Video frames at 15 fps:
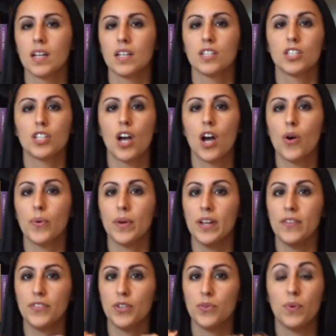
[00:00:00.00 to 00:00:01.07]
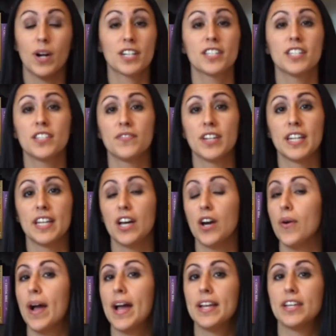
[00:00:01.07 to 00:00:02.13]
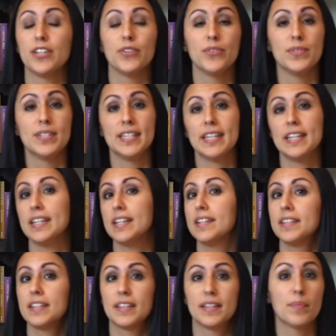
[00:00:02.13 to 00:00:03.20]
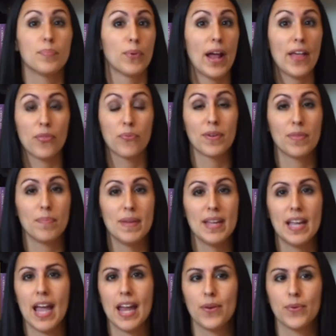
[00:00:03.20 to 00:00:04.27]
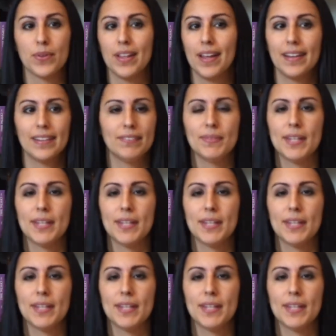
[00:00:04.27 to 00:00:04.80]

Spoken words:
So if you watched this video and you did the breath with me and you were like,